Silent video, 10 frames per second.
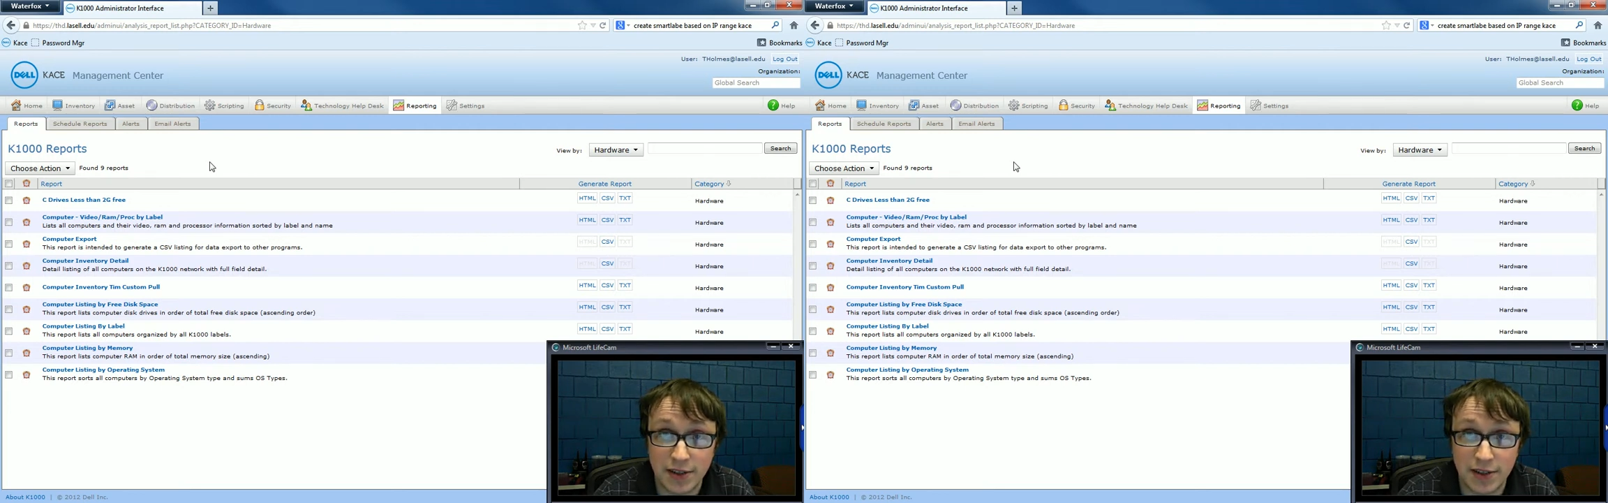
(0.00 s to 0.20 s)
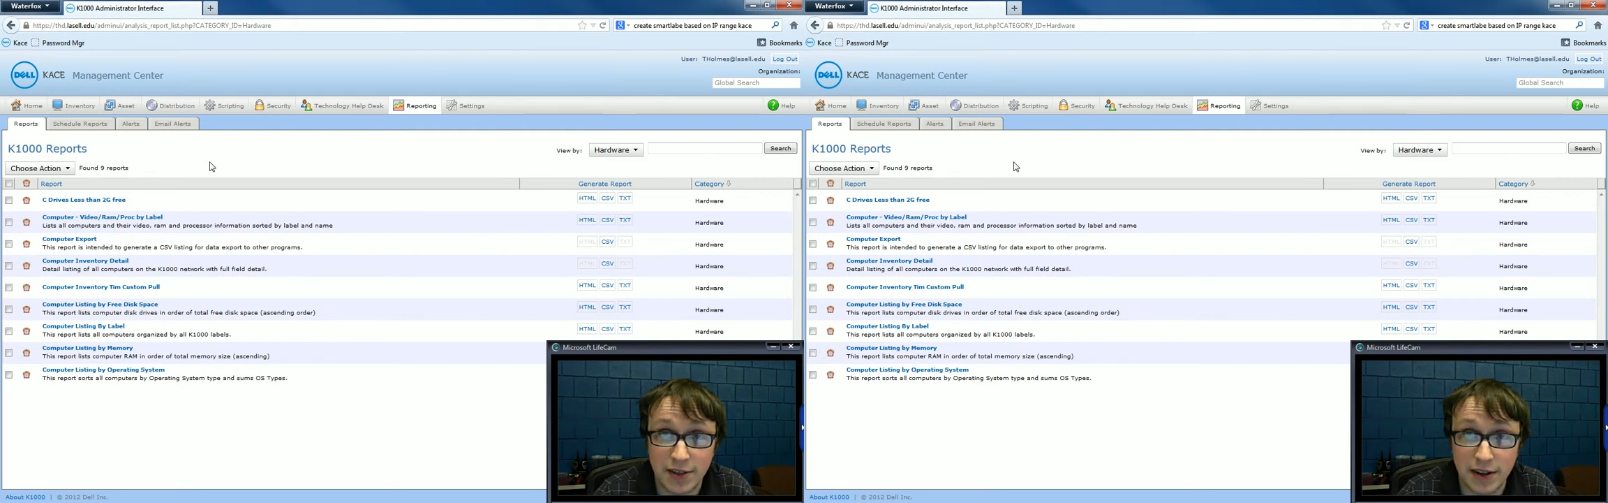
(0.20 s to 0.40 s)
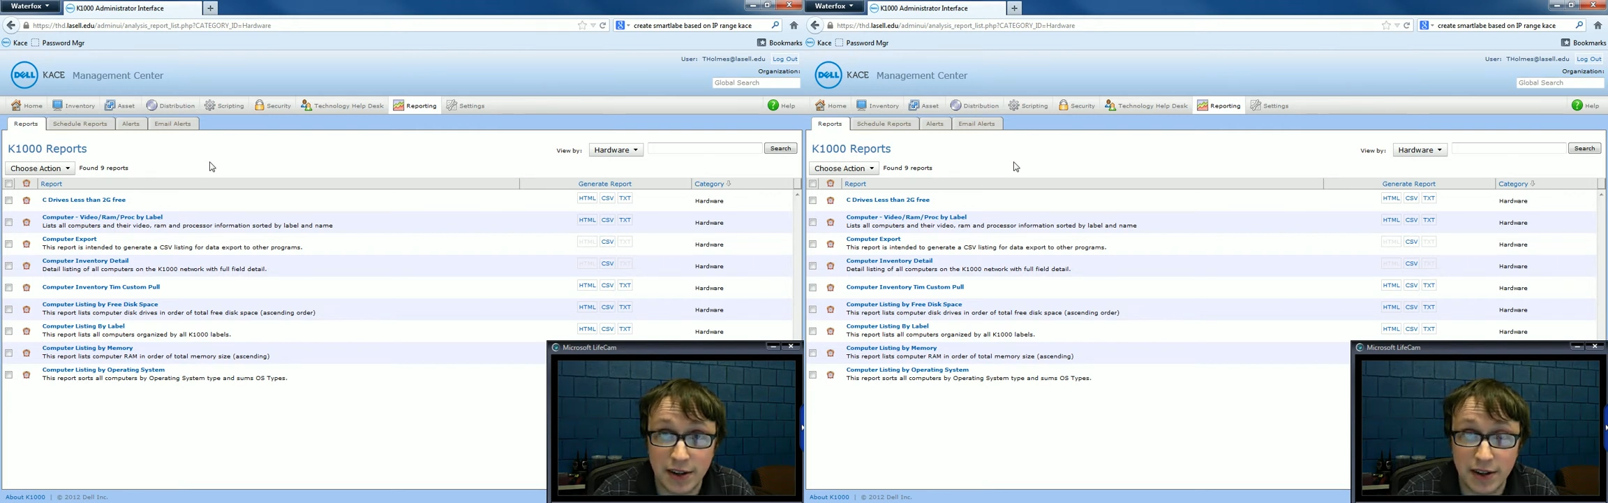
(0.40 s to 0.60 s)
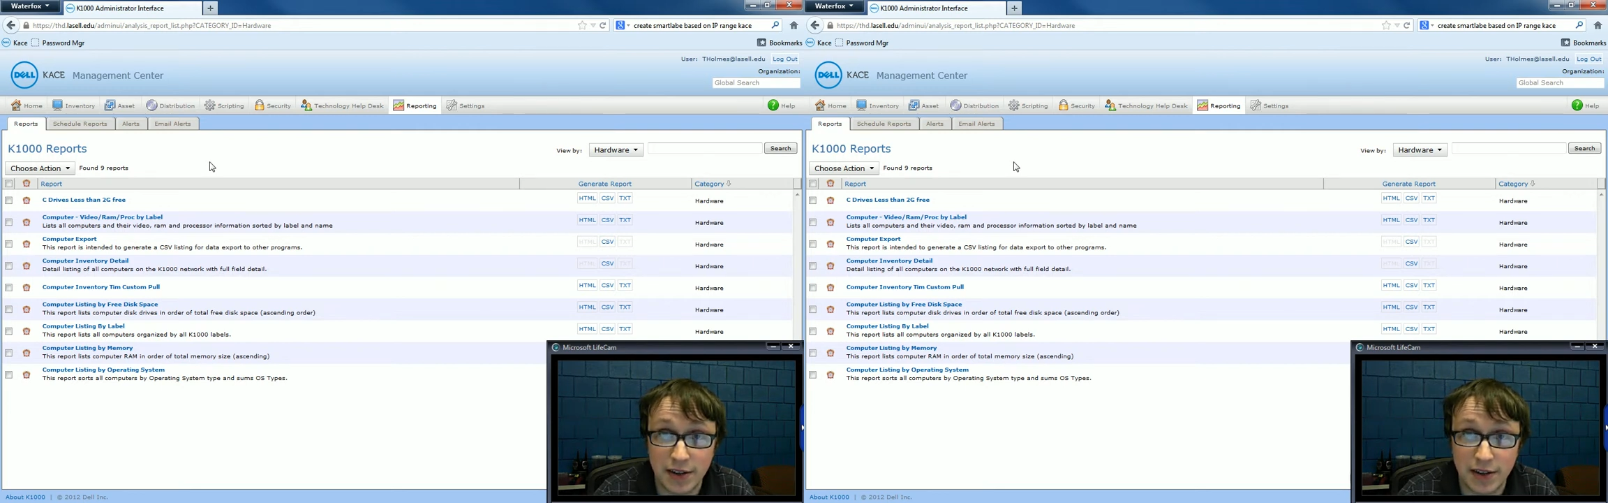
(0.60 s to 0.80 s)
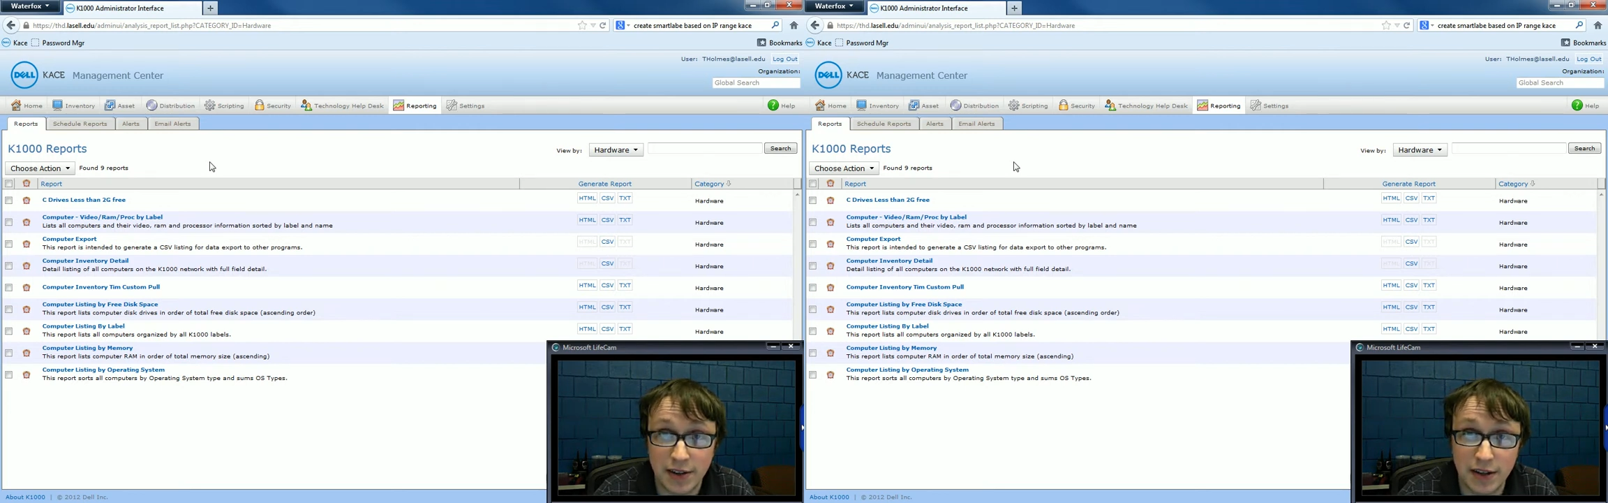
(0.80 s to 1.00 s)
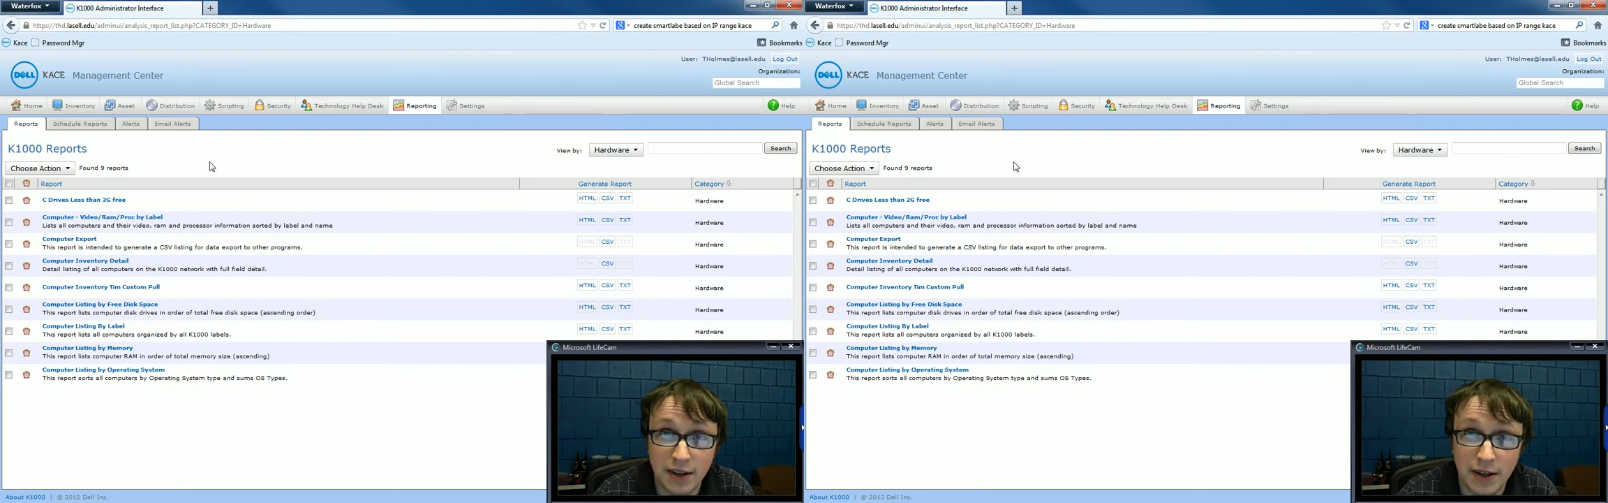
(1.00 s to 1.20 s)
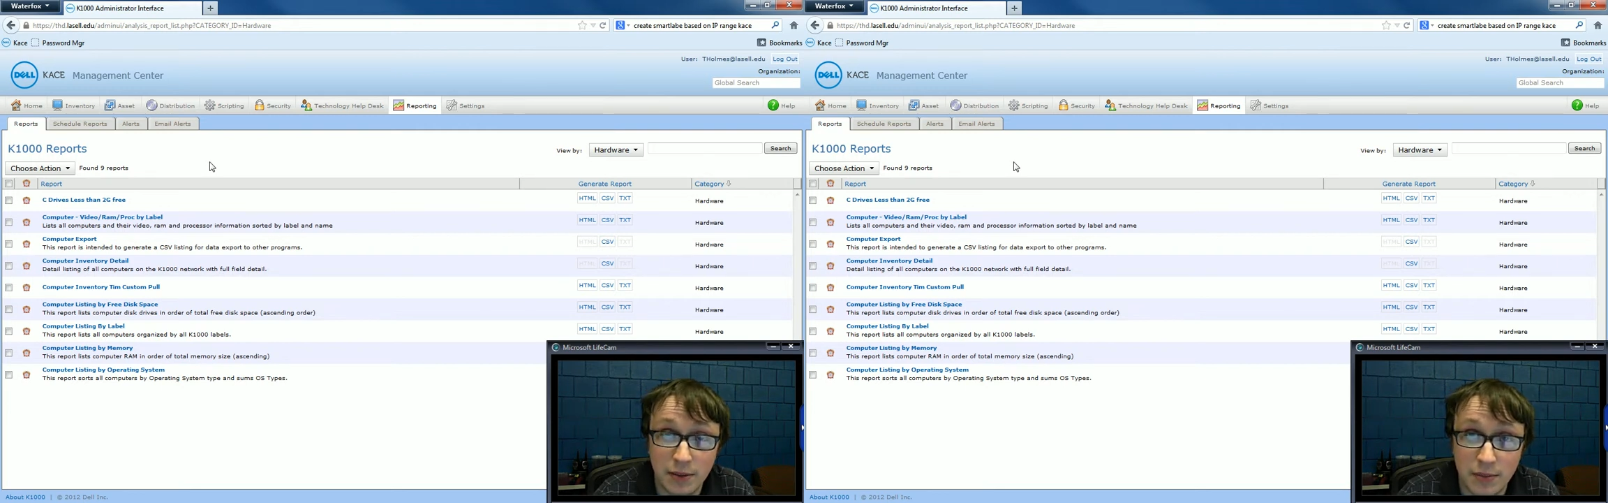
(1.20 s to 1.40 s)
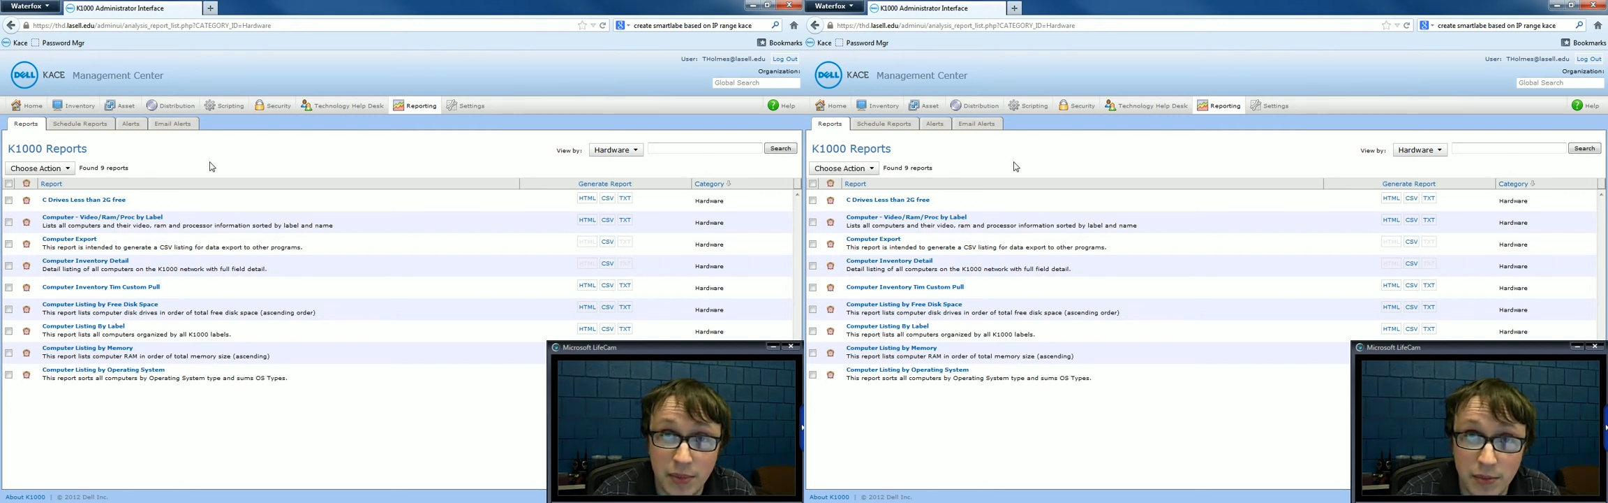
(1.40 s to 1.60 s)
is not going to
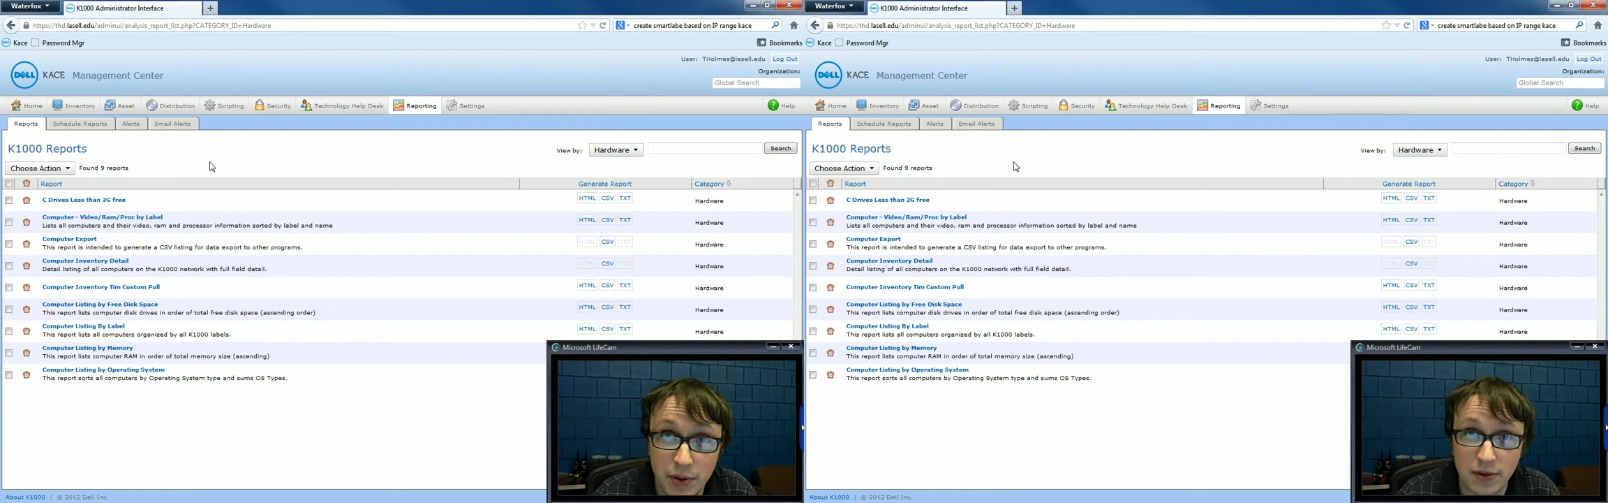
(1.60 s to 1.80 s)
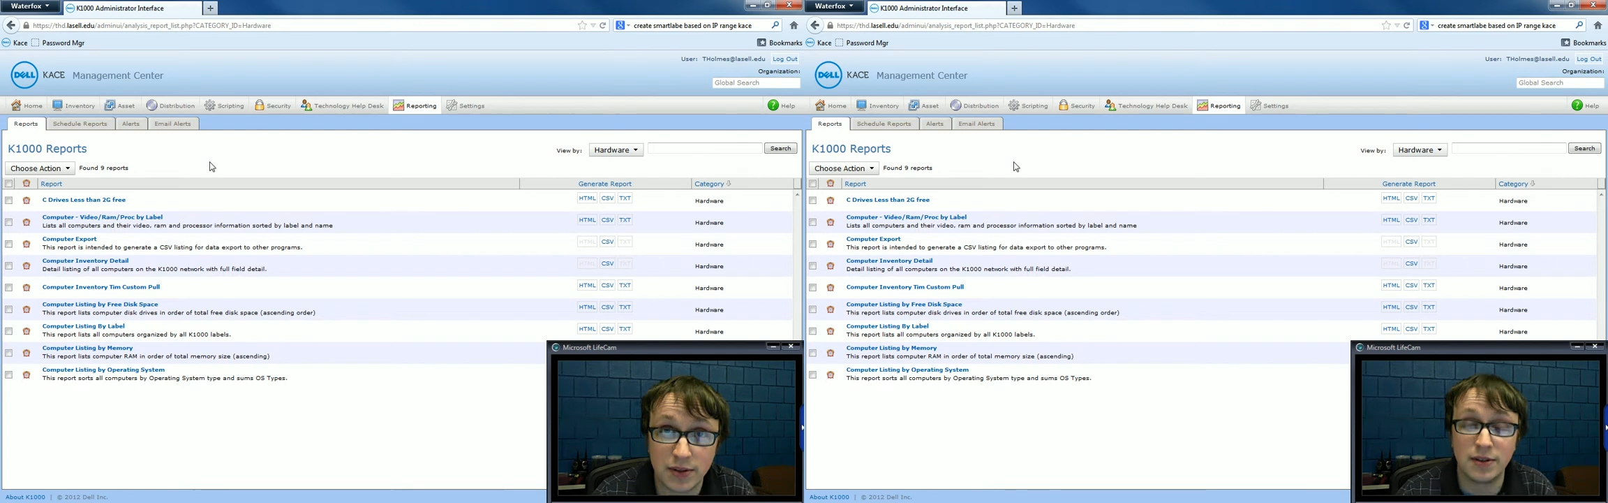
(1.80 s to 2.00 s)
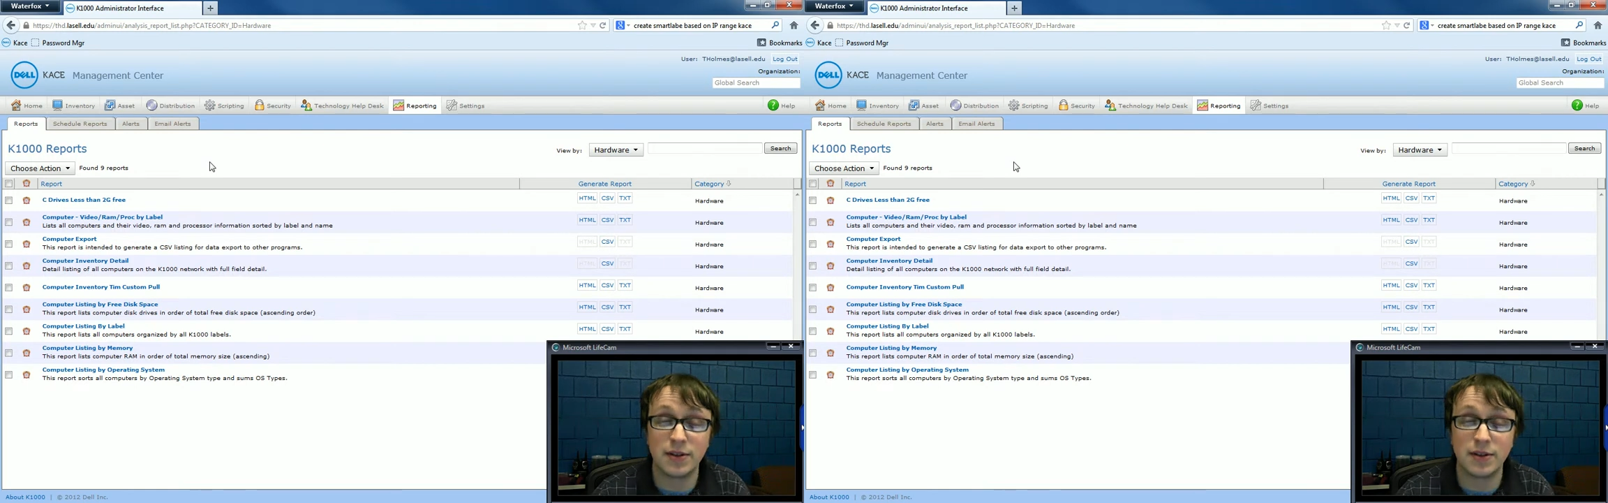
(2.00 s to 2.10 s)
be pulled.